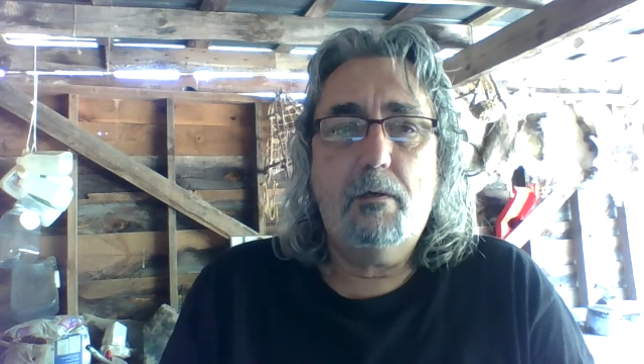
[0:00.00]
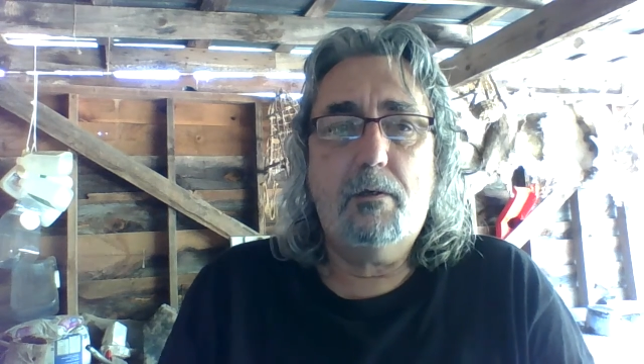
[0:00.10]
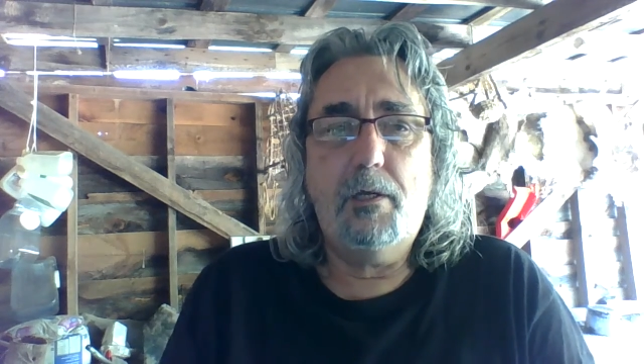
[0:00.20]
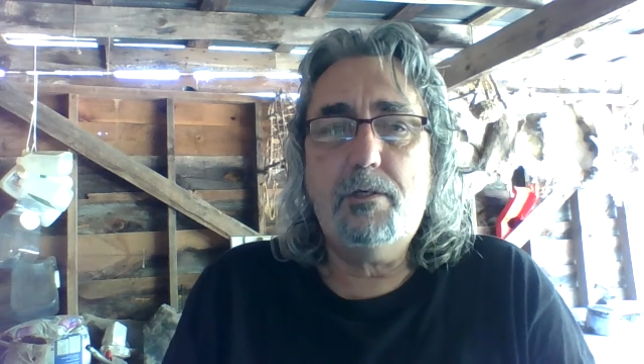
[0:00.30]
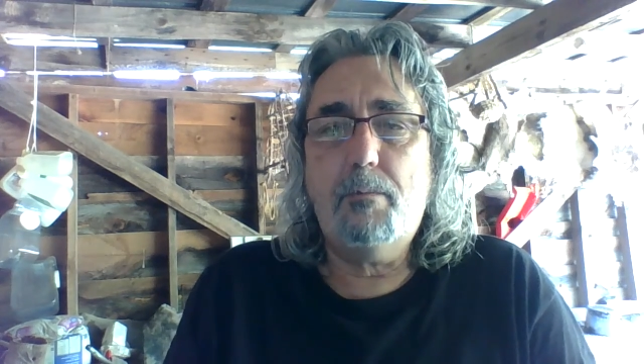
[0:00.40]

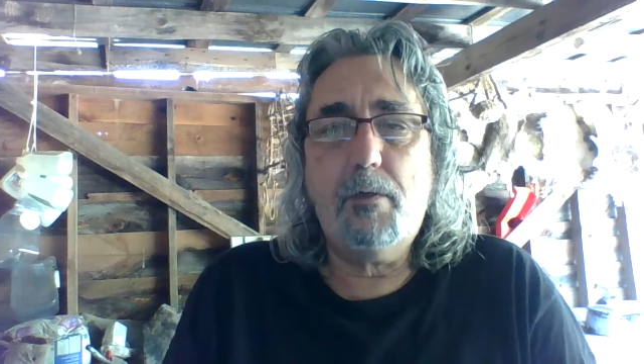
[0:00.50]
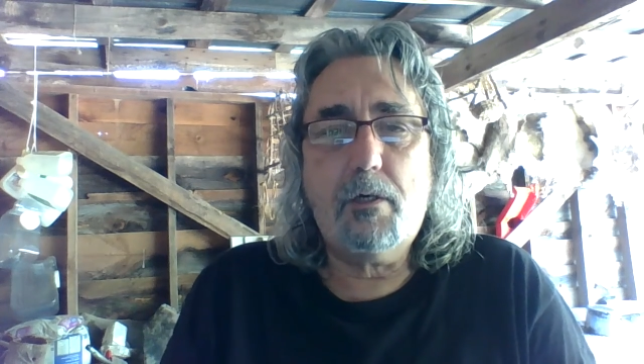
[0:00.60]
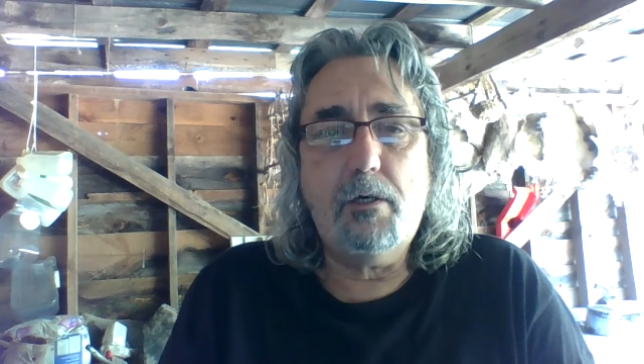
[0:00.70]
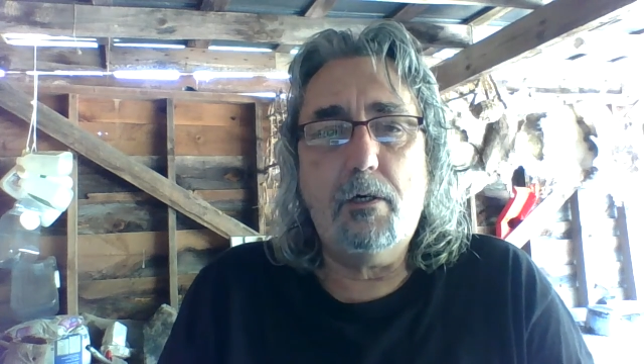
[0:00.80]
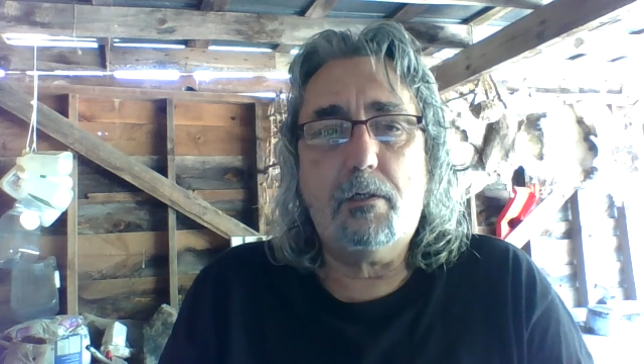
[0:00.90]
Teach them to
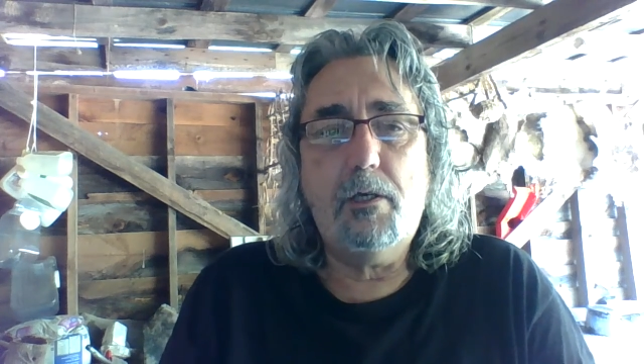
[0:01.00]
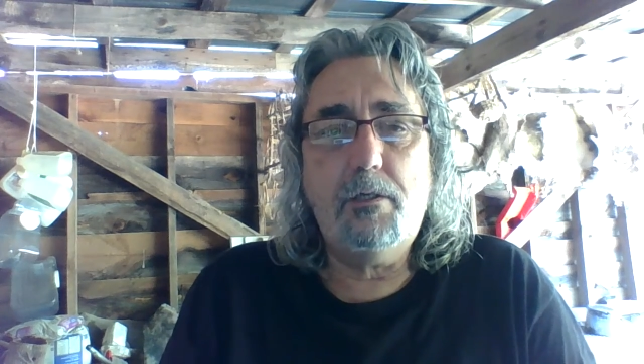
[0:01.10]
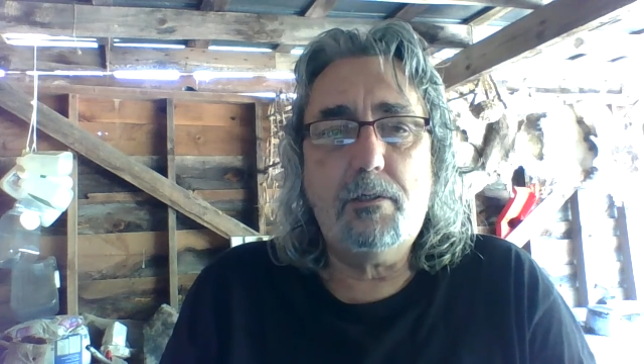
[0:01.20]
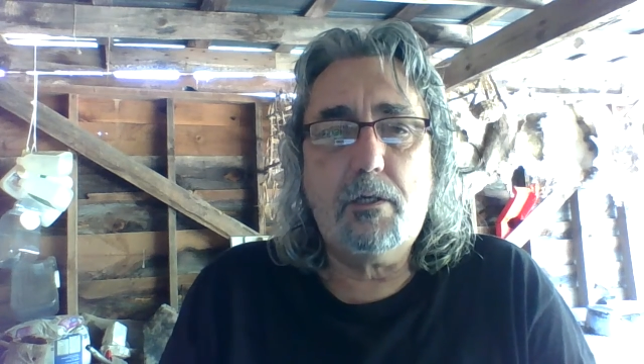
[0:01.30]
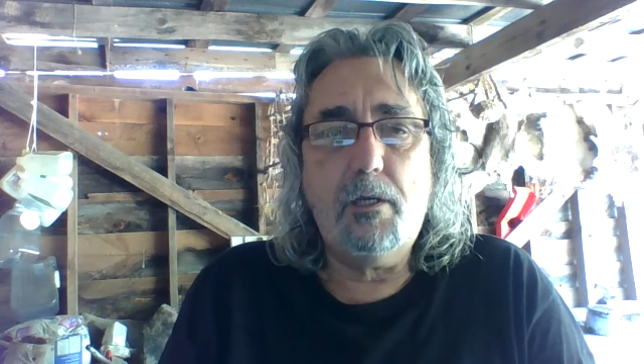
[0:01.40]
cook.
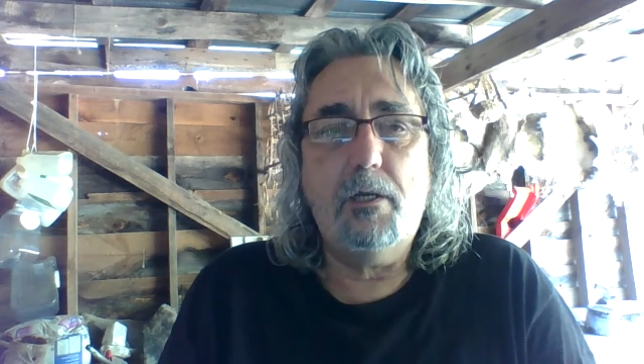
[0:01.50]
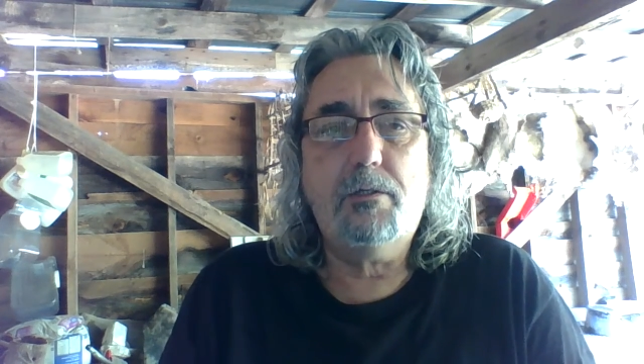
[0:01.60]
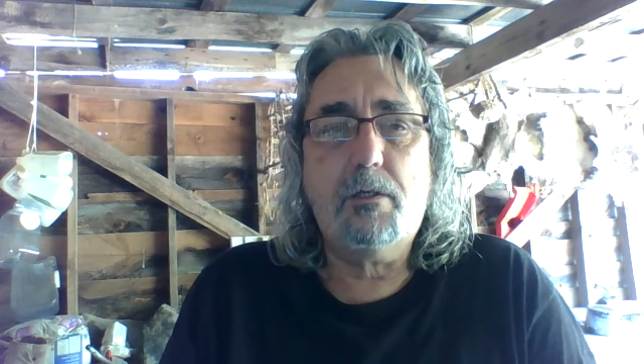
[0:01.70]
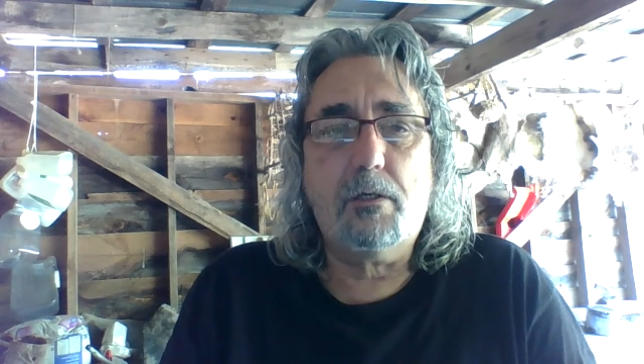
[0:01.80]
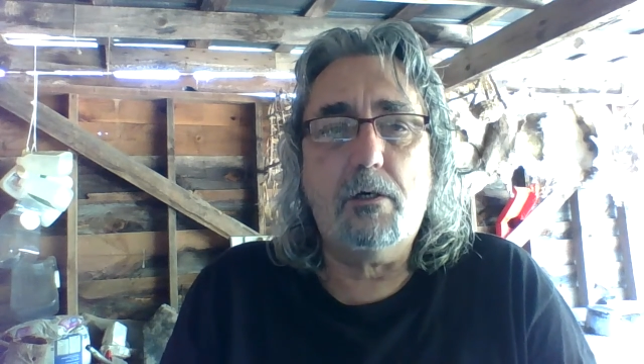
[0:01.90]
Teach kids
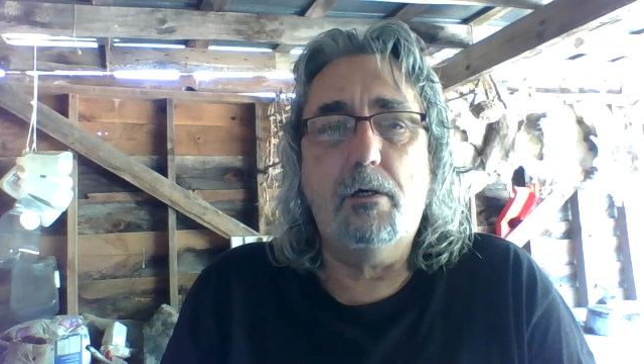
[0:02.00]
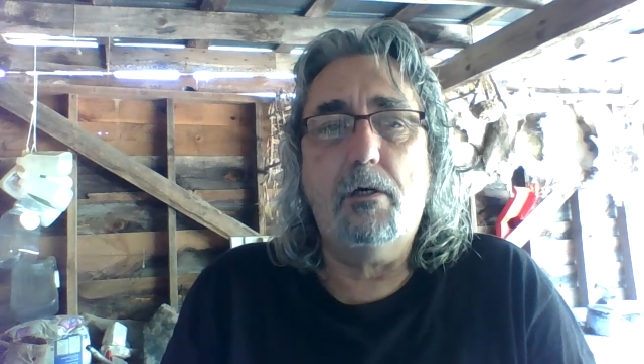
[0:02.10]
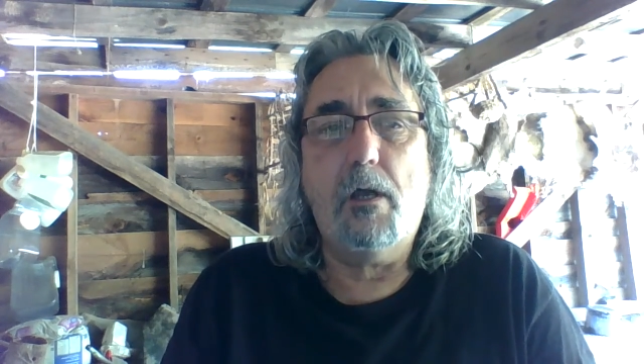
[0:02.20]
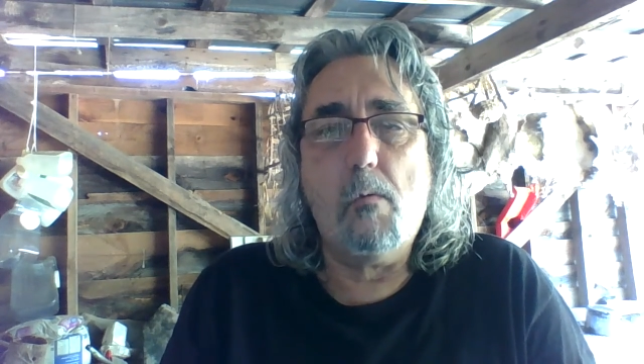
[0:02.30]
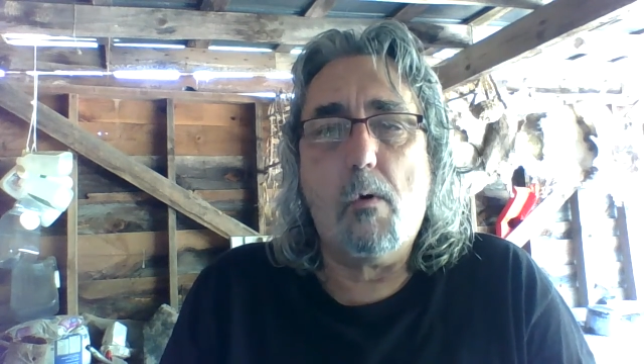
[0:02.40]
to
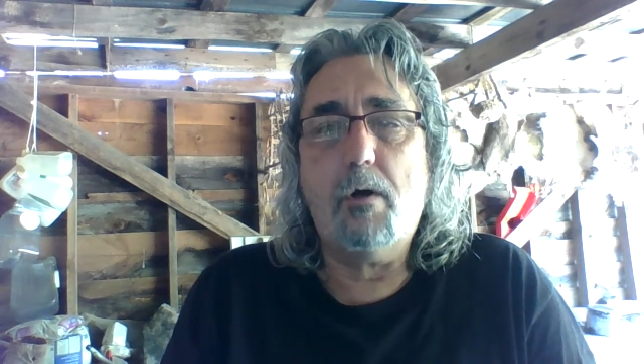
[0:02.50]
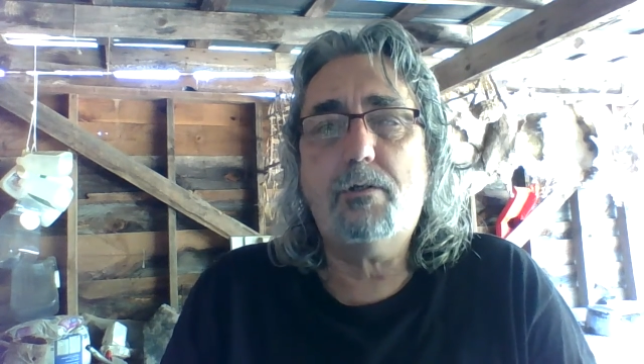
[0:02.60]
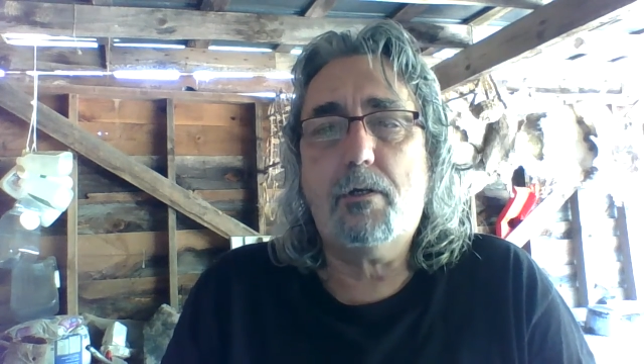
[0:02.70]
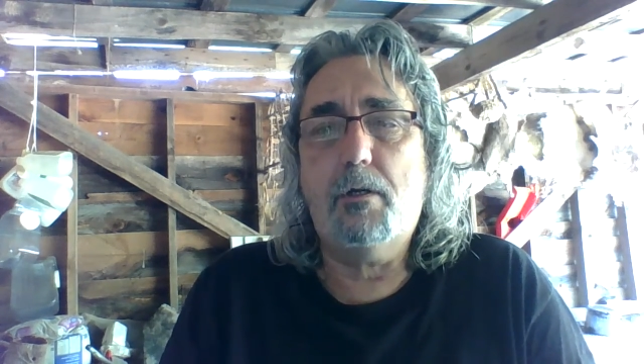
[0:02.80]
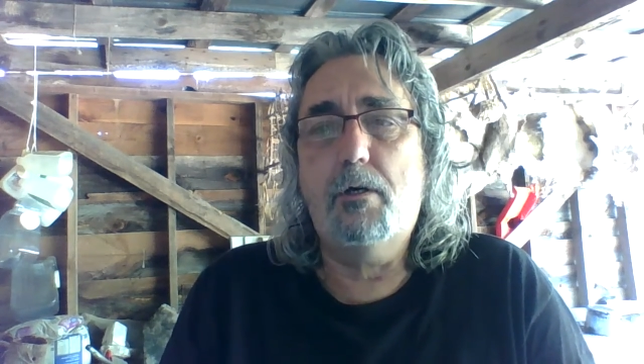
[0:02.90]
cook and
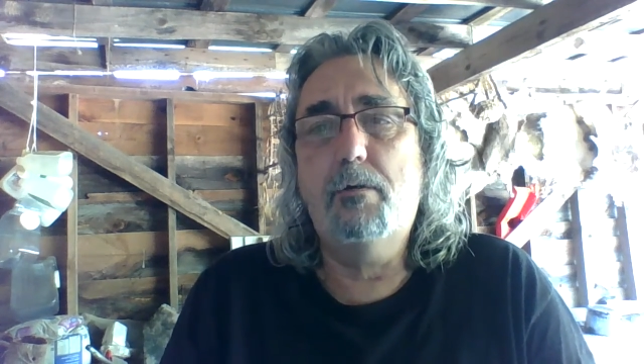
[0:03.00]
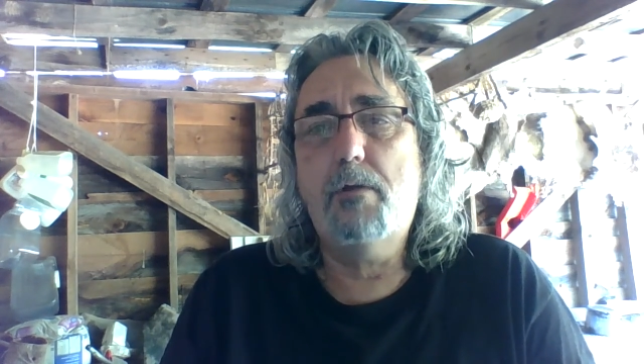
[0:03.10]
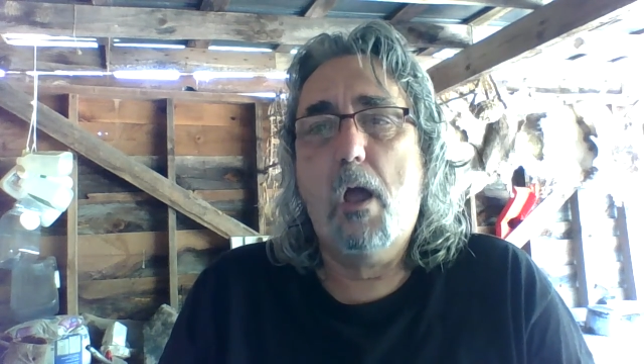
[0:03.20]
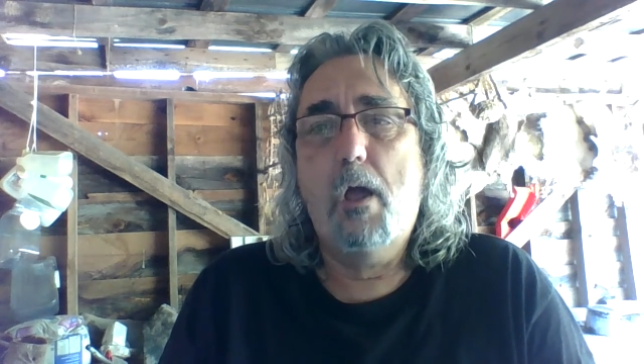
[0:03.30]
wash clothes.